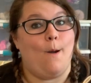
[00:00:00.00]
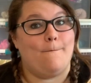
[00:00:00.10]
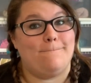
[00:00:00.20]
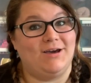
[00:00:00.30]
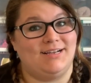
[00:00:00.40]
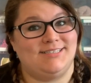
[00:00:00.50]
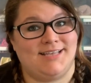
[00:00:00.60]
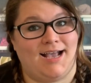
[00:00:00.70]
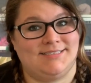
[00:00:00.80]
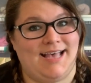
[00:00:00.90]
but it's
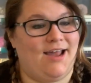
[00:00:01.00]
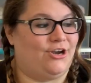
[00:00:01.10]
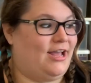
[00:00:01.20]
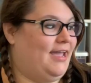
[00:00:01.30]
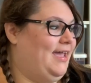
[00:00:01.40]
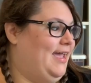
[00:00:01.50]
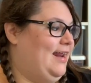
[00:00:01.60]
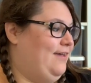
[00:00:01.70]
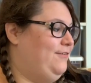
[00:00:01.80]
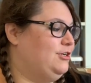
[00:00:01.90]
Sock Saturday and
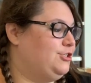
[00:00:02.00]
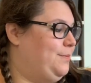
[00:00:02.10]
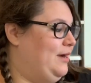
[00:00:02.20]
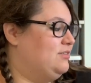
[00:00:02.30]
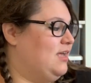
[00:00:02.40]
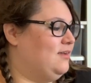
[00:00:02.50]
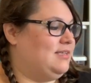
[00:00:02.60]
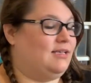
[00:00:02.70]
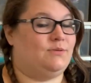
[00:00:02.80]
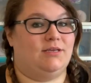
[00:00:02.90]
I finished a pair of socks
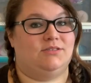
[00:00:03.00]
last week.